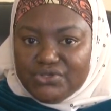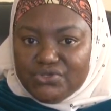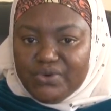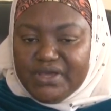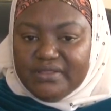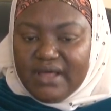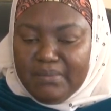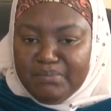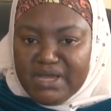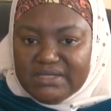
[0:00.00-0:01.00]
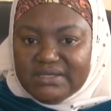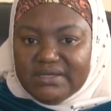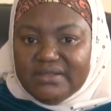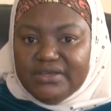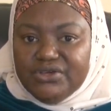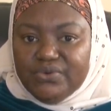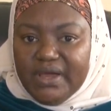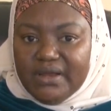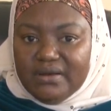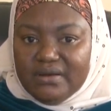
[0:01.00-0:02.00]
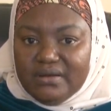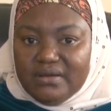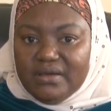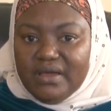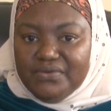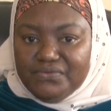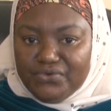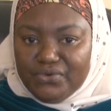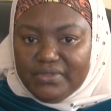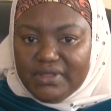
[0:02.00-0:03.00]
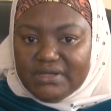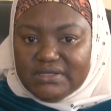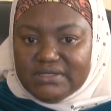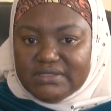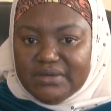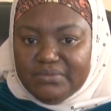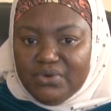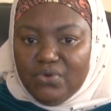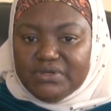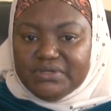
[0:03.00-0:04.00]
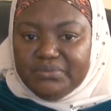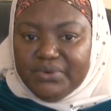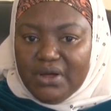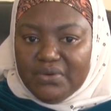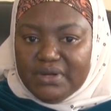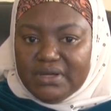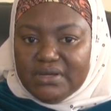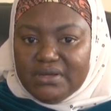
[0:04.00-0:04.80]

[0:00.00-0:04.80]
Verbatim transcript: So, in that meeting, the UN envoy, that is um, Gordon Brown,